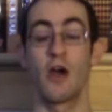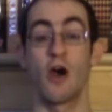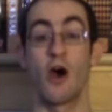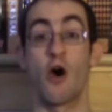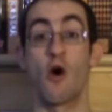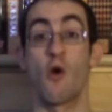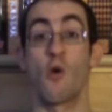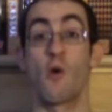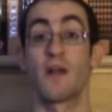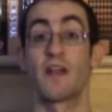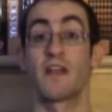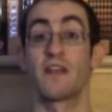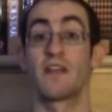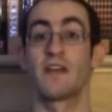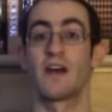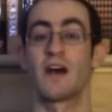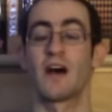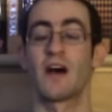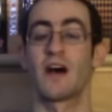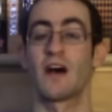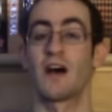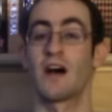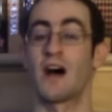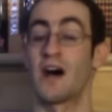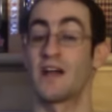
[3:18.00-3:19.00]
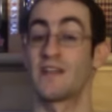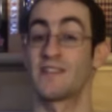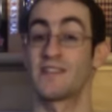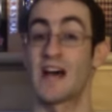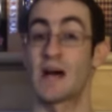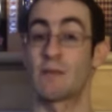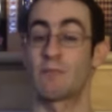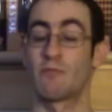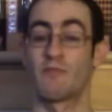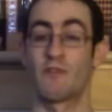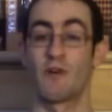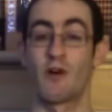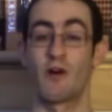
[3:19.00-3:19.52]
Oh, and uh, on
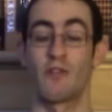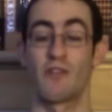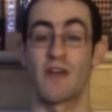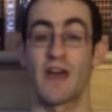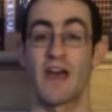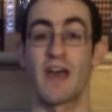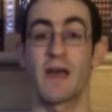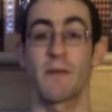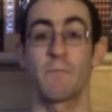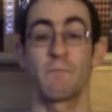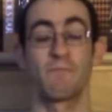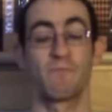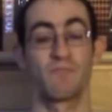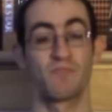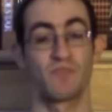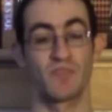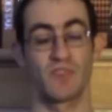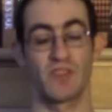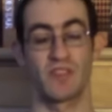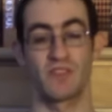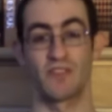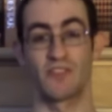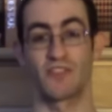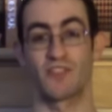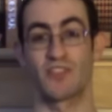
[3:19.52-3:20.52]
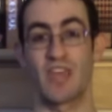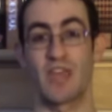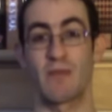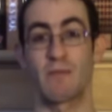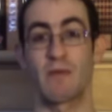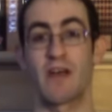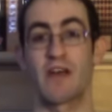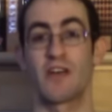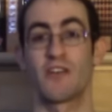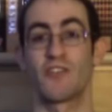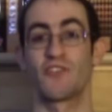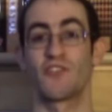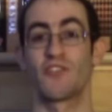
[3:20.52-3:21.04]
top of all that, this game
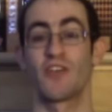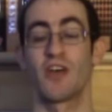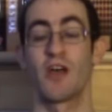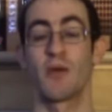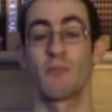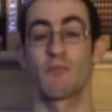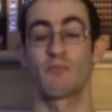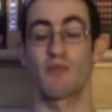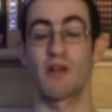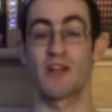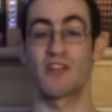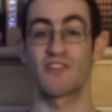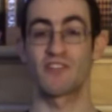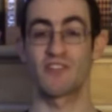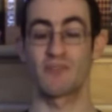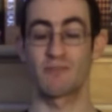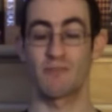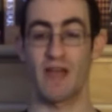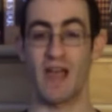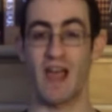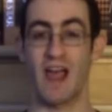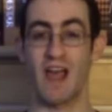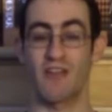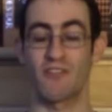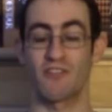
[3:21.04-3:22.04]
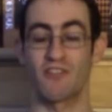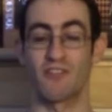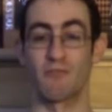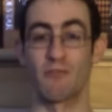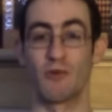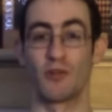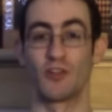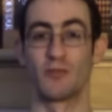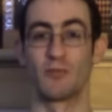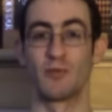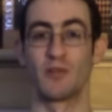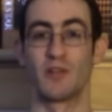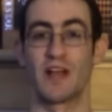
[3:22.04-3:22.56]
has branching paths and
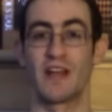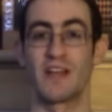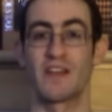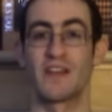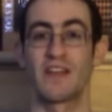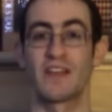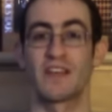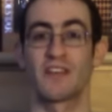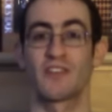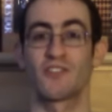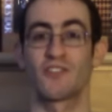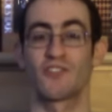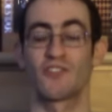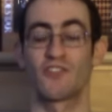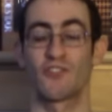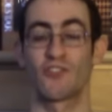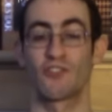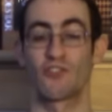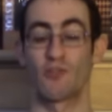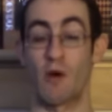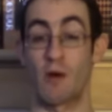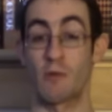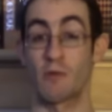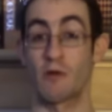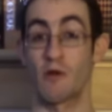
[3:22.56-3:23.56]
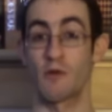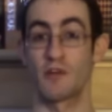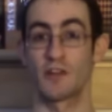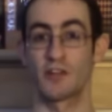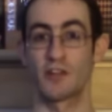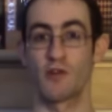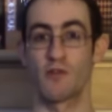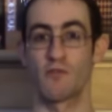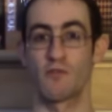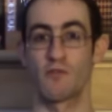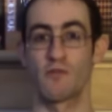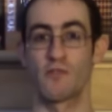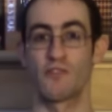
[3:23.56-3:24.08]
multiple endings, so I'm going to
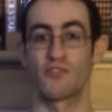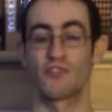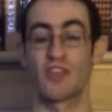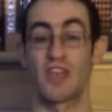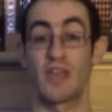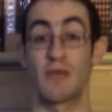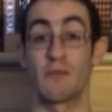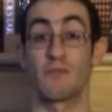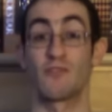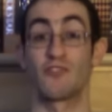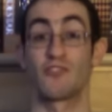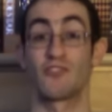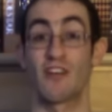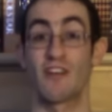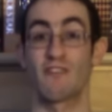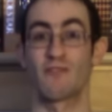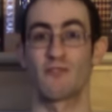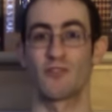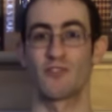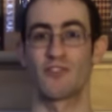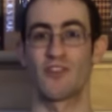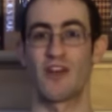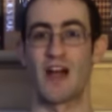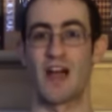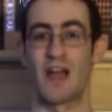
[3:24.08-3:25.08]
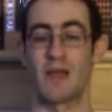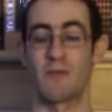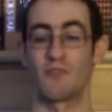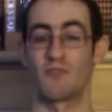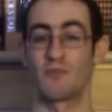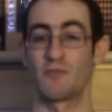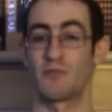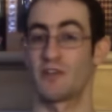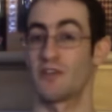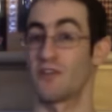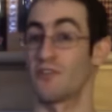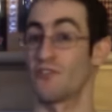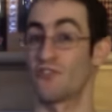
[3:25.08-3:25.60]
go through this game several times
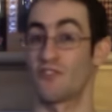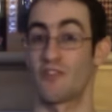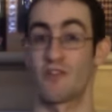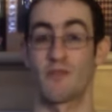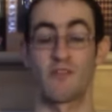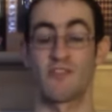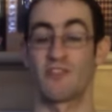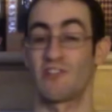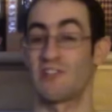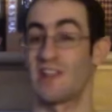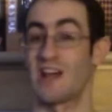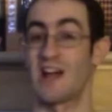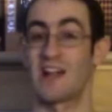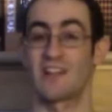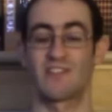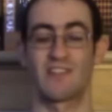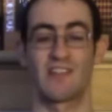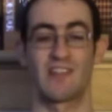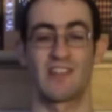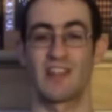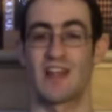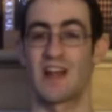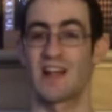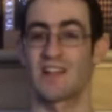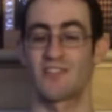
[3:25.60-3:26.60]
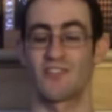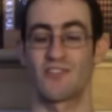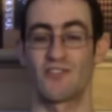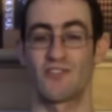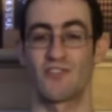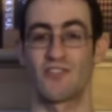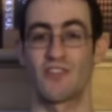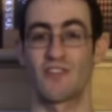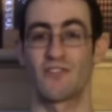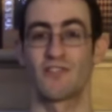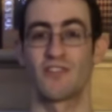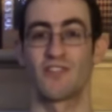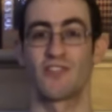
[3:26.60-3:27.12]
because there is lots and lots of
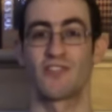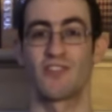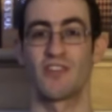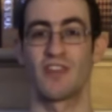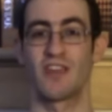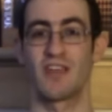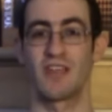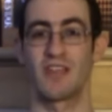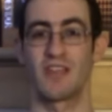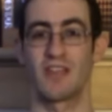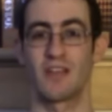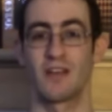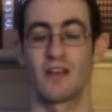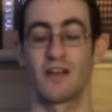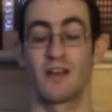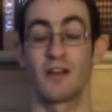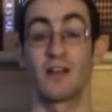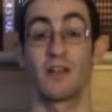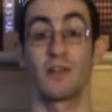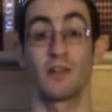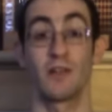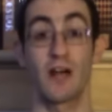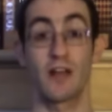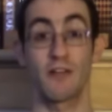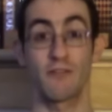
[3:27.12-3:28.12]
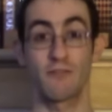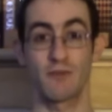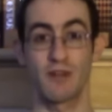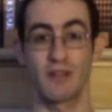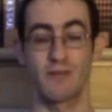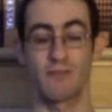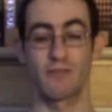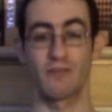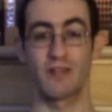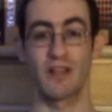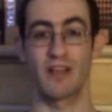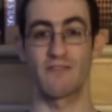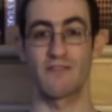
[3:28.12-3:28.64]
stuff to see. A lot of
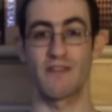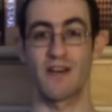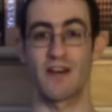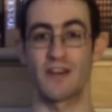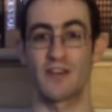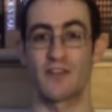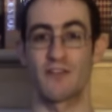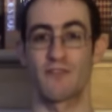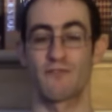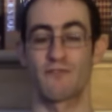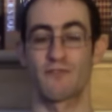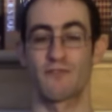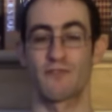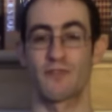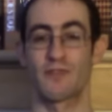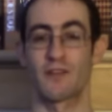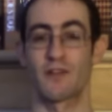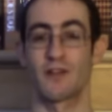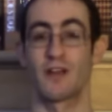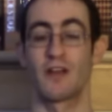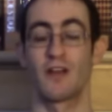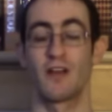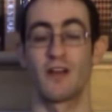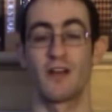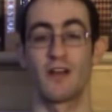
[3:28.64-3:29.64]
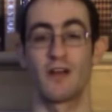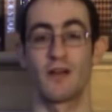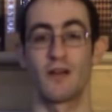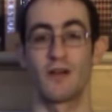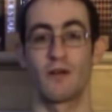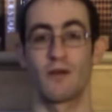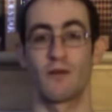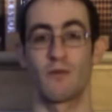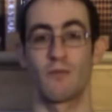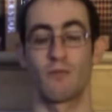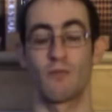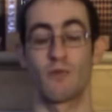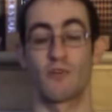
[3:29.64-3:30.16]
replay value for
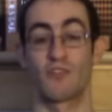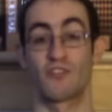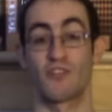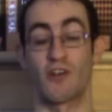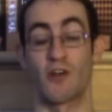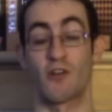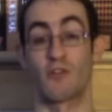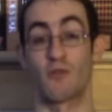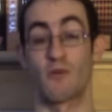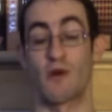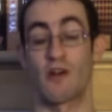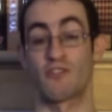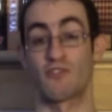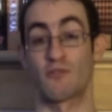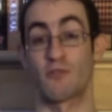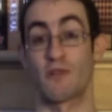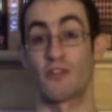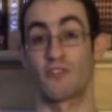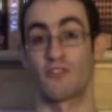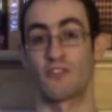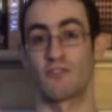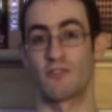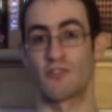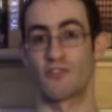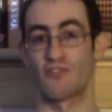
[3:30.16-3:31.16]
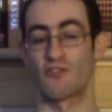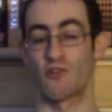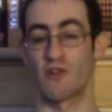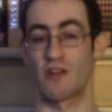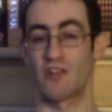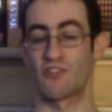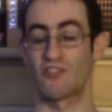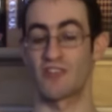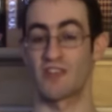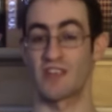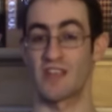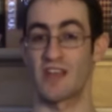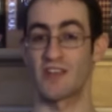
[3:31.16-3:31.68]
what's otherwise a relatively short
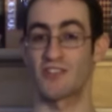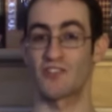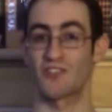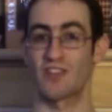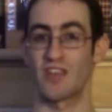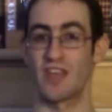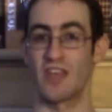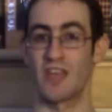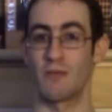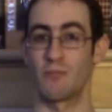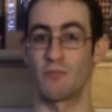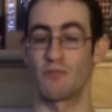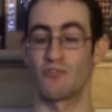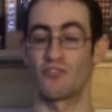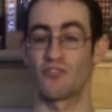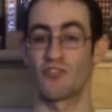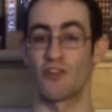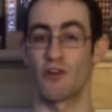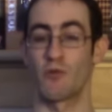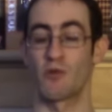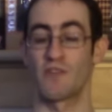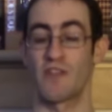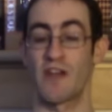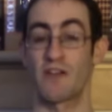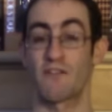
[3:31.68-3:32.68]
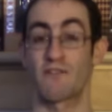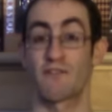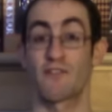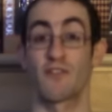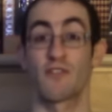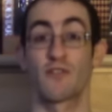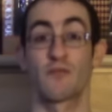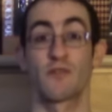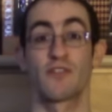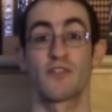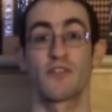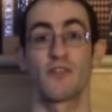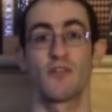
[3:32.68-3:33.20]
SNES game, so without
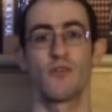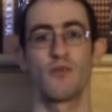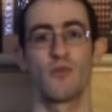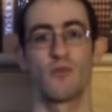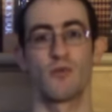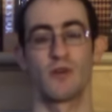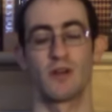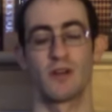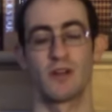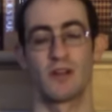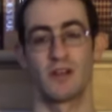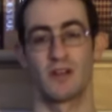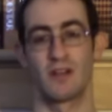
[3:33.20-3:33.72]
further ado,